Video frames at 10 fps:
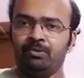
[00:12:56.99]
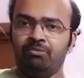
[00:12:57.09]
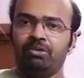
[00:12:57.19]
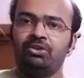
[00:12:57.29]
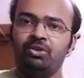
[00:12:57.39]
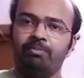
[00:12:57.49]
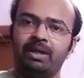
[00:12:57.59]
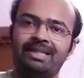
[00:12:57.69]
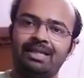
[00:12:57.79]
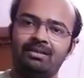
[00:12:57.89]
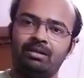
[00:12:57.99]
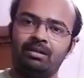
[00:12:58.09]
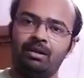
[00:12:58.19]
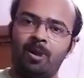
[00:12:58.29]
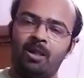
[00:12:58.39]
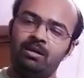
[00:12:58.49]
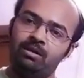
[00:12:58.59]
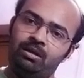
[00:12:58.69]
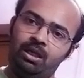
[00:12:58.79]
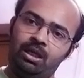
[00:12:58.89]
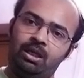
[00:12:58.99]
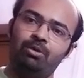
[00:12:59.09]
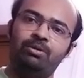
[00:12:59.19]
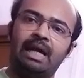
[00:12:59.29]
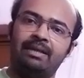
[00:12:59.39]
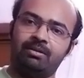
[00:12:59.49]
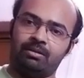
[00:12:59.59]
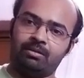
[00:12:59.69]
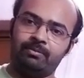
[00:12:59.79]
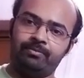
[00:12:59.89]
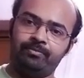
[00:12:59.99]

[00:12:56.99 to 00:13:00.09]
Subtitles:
Once you purchase it, utilize it.